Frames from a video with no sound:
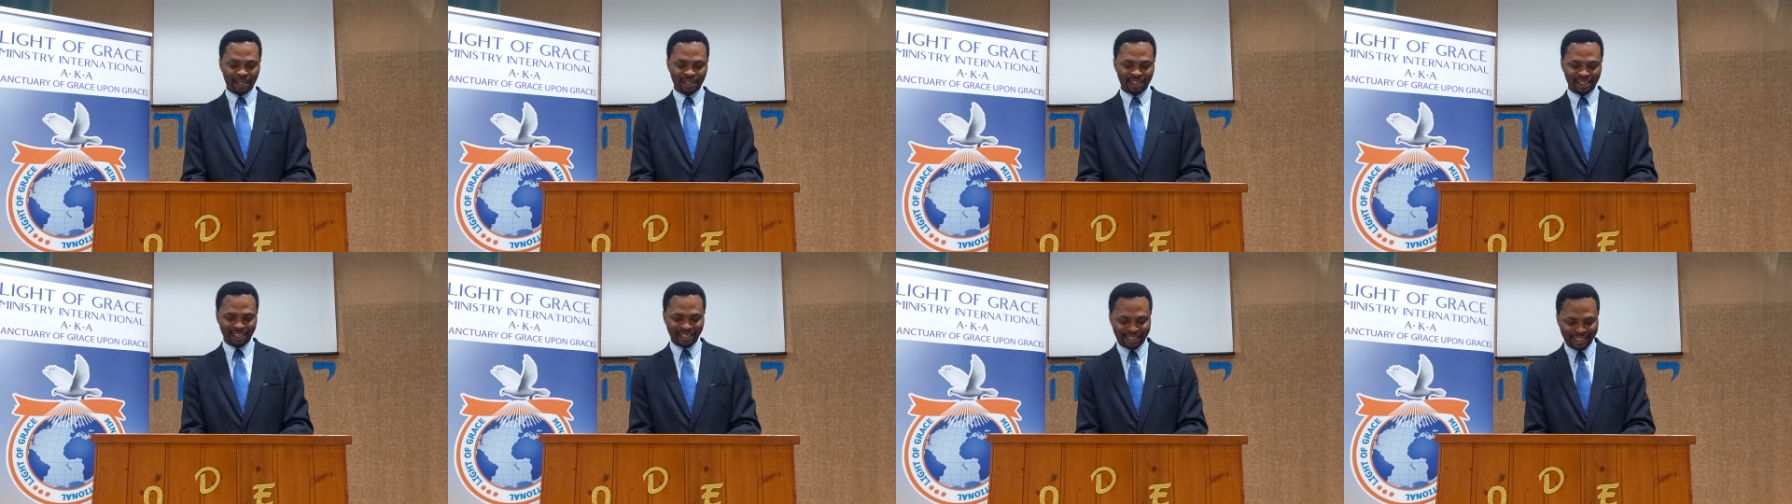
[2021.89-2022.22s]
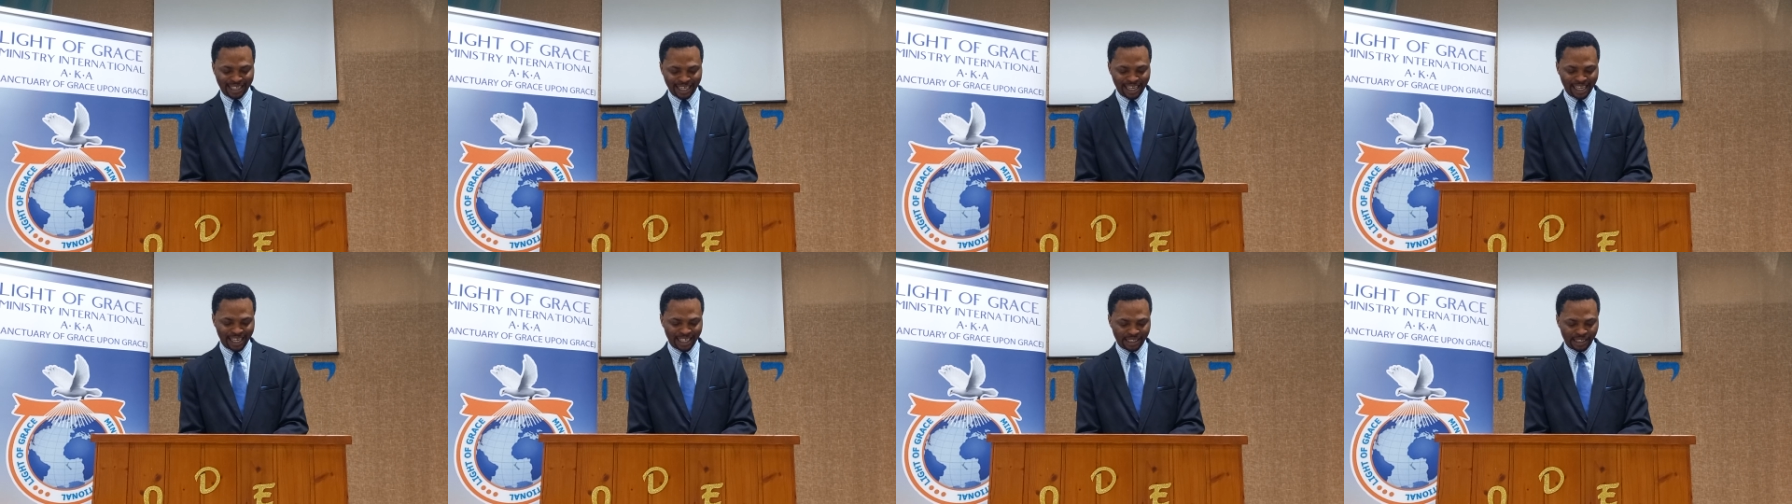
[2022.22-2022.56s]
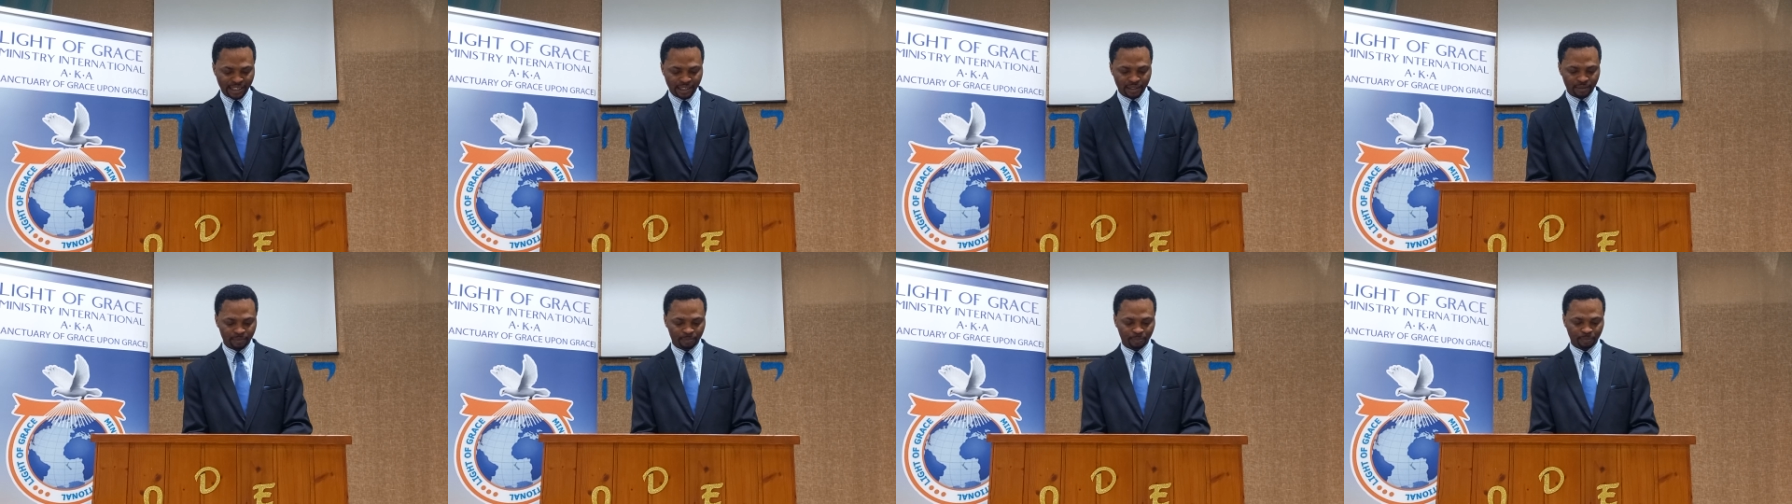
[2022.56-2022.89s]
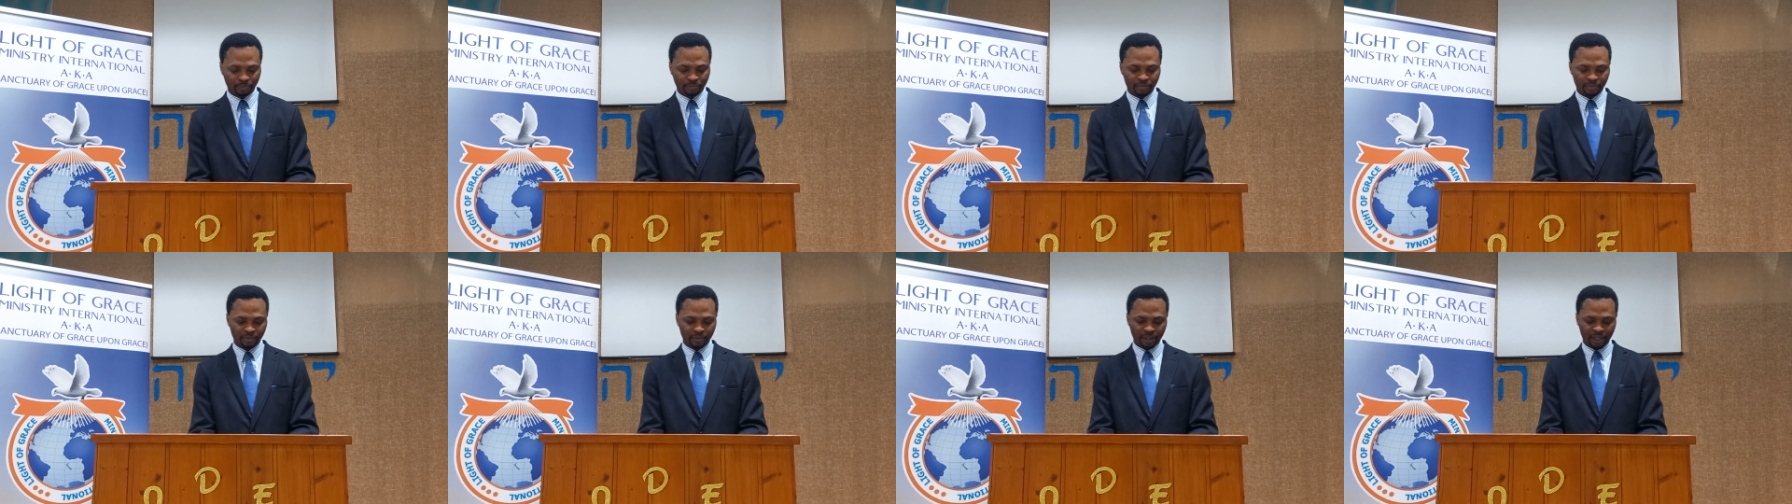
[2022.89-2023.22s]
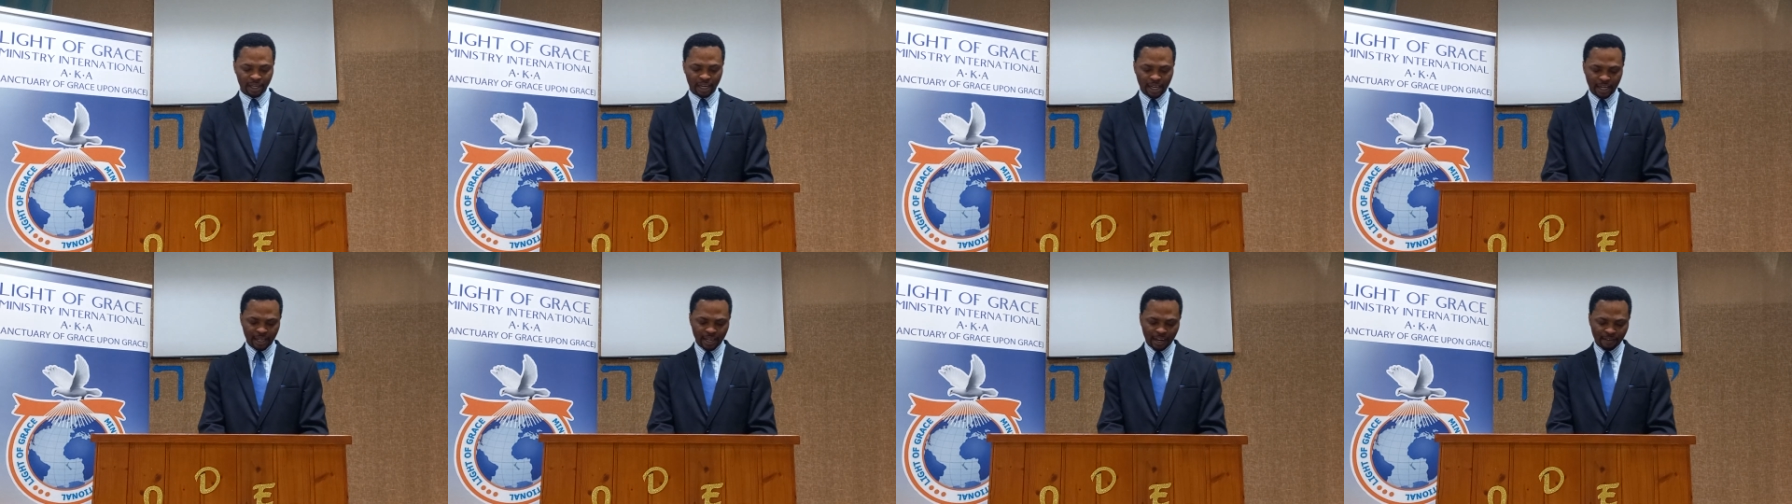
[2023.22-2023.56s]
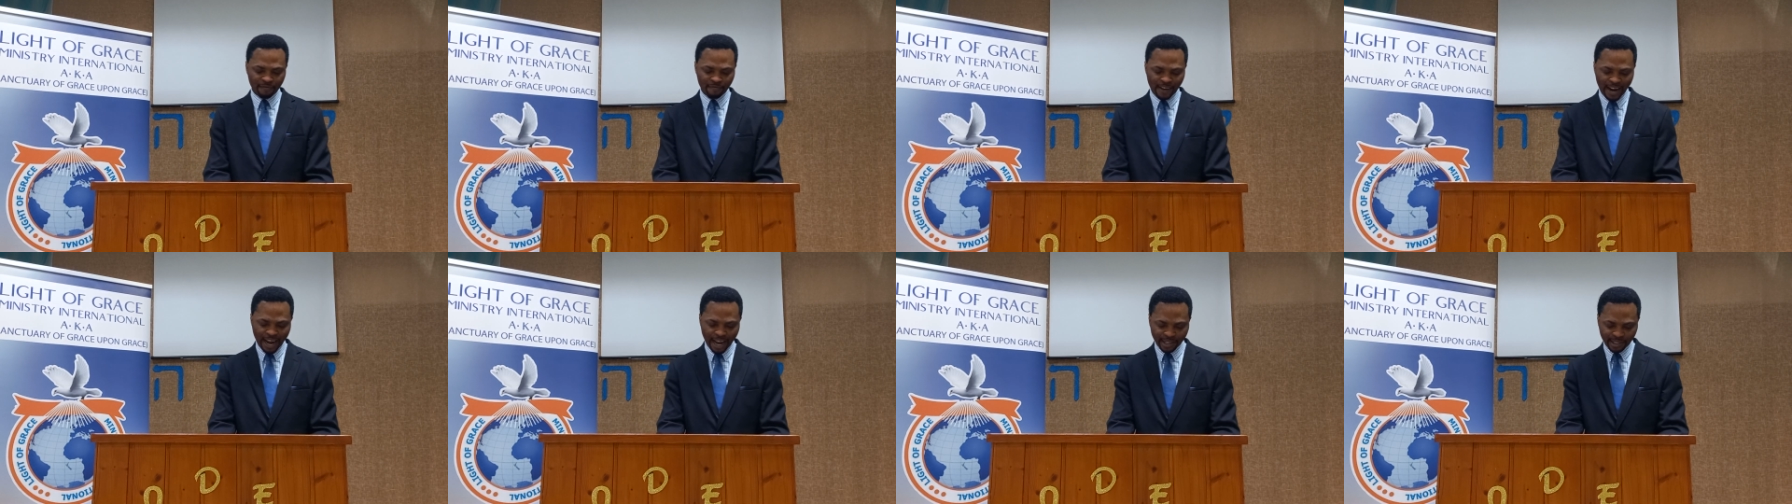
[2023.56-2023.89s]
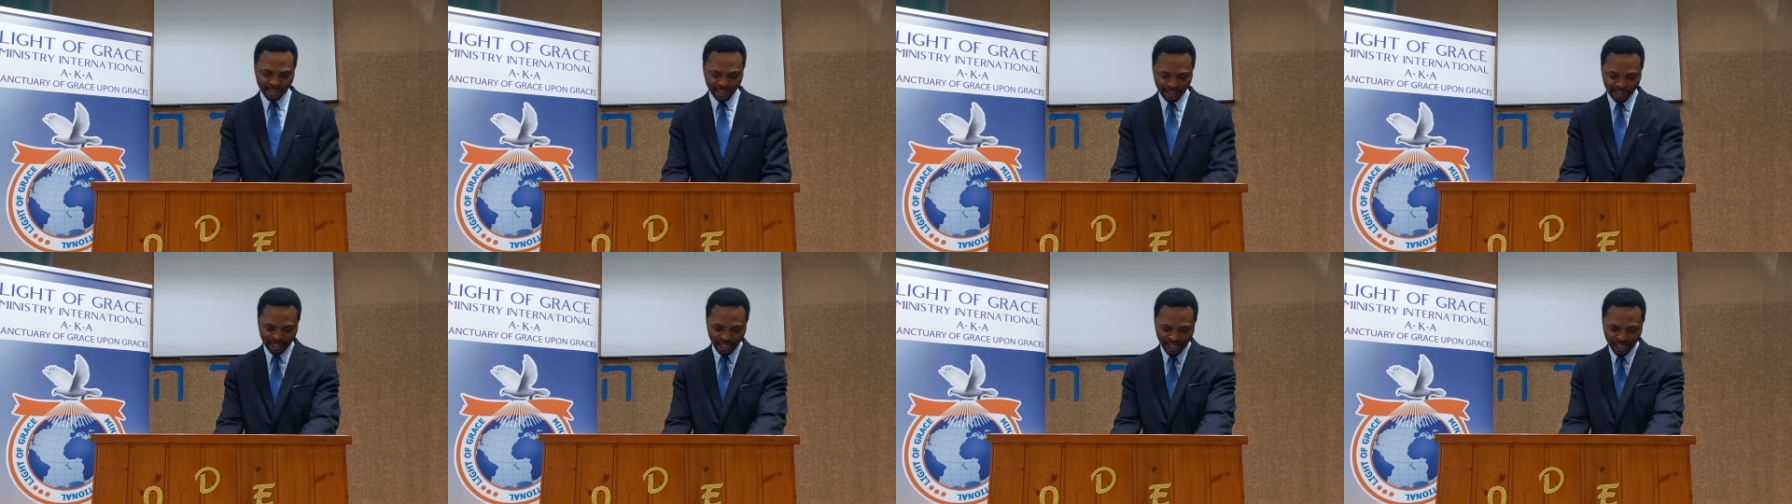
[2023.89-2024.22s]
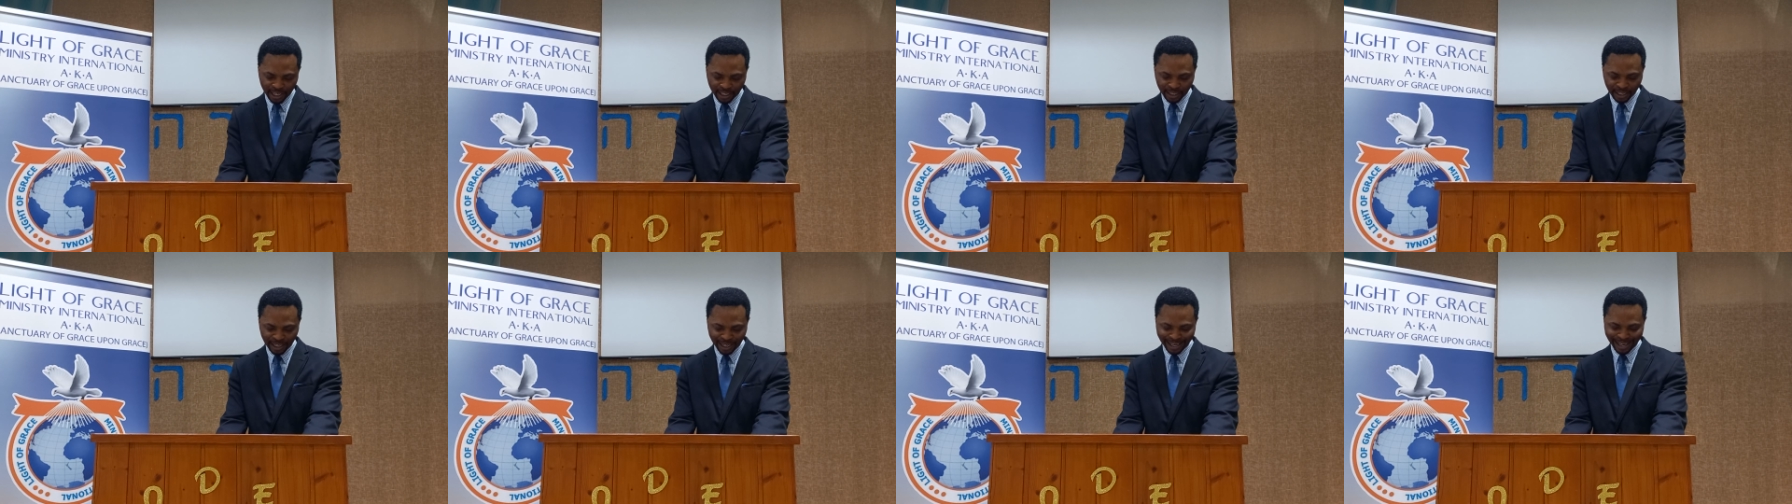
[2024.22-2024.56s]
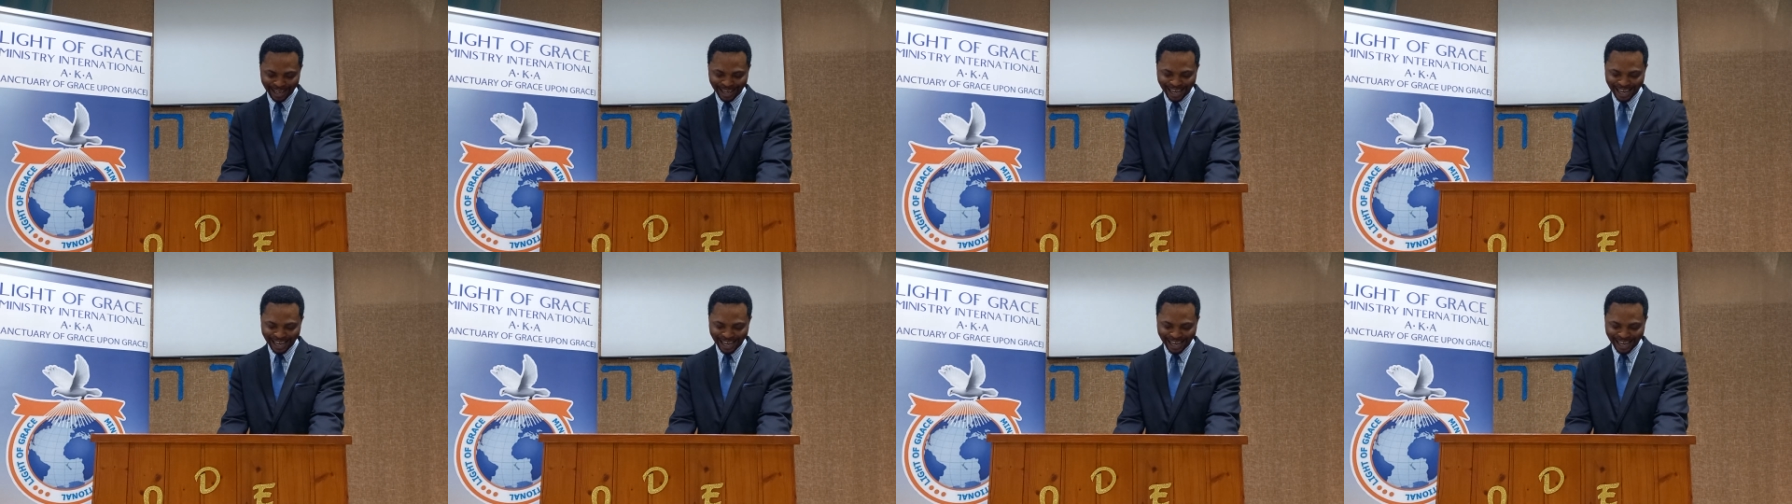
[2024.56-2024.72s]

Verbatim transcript: He said, in that verse, he said,